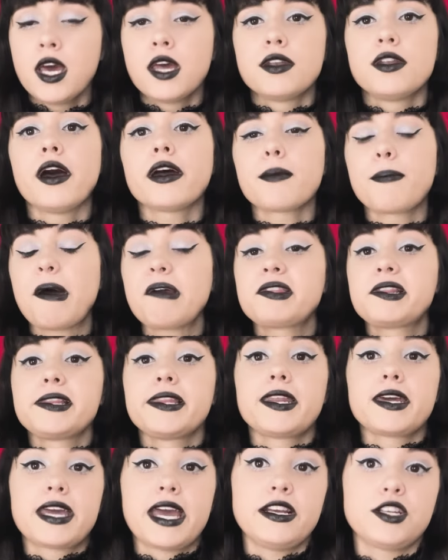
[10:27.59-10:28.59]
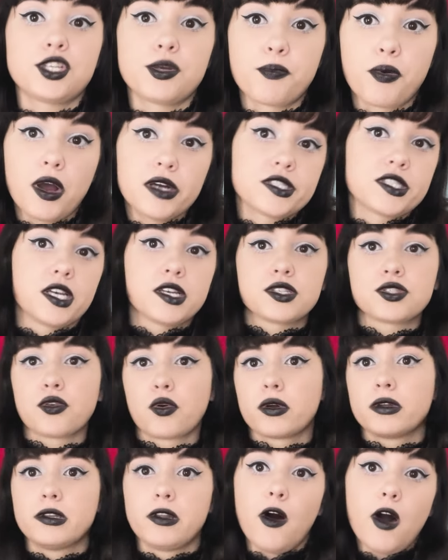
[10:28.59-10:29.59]
Not about the litigation process
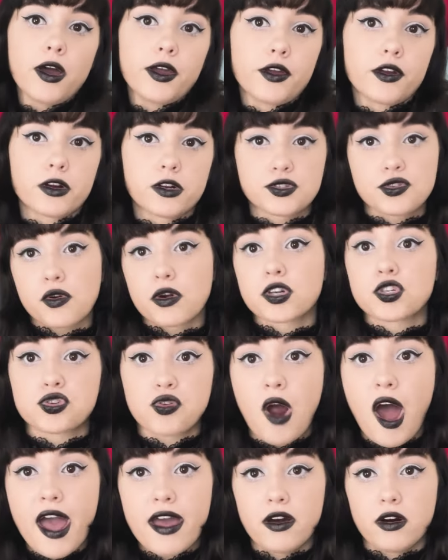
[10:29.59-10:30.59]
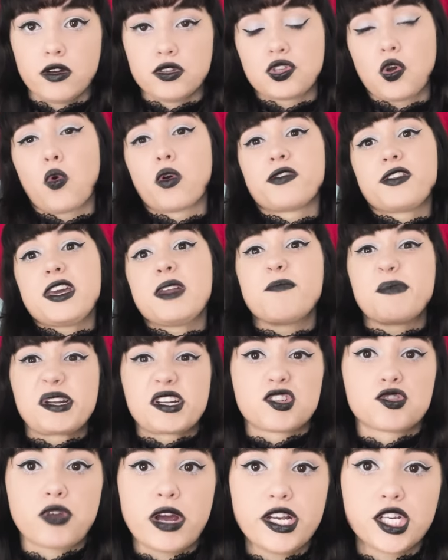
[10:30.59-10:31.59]
or lawyers or trials or the
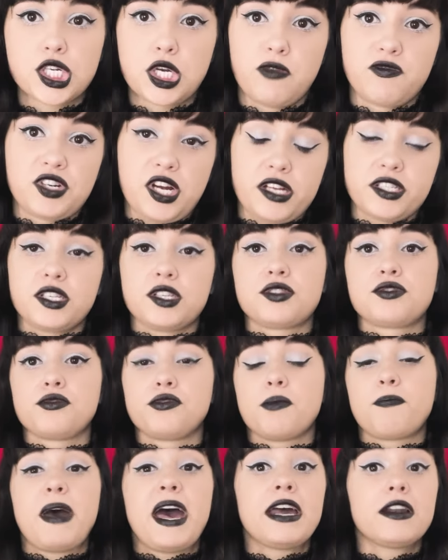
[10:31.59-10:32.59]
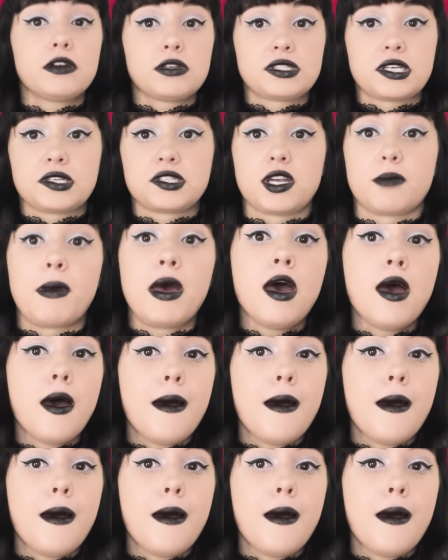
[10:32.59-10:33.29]
administration of justice through the penal system,